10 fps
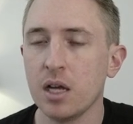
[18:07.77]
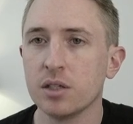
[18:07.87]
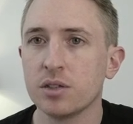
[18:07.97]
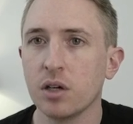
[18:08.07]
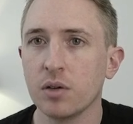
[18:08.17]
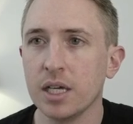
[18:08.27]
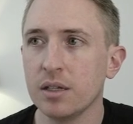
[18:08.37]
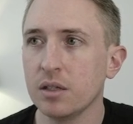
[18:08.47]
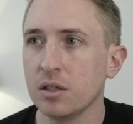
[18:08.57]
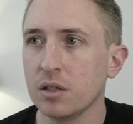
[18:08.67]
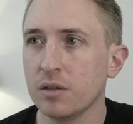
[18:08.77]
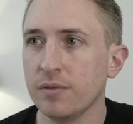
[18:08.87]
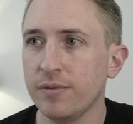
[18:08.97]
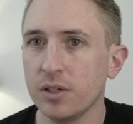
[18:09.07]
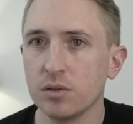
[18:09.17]
So in
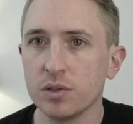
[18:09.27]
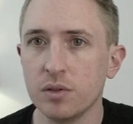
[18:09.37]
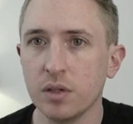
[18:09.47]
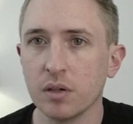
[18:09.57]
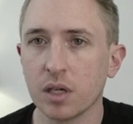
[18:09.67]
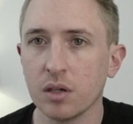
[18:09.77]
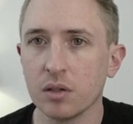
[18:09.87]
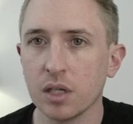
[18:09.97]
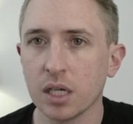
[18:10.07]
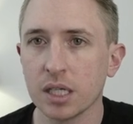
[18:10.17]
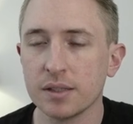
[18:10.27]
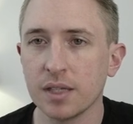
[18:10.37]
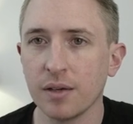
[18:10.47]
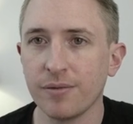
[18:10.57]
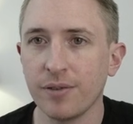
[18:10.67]
Visual Studio Code, I'm going to
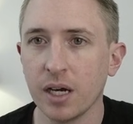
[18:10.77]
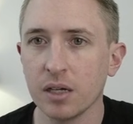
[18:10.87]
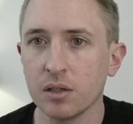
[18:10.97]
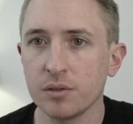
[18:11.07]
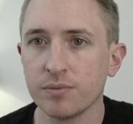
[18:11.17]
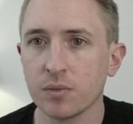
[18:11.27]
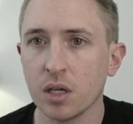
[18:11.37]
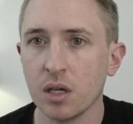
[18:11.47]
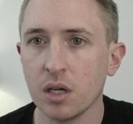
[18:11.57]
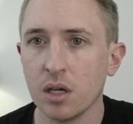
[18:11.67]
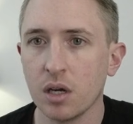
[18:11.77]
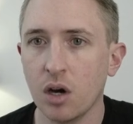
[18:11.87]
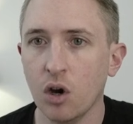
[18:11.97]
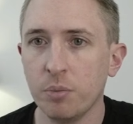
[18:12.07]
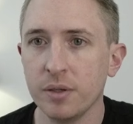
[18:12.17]
say File,
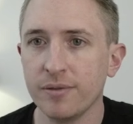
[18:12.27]
Open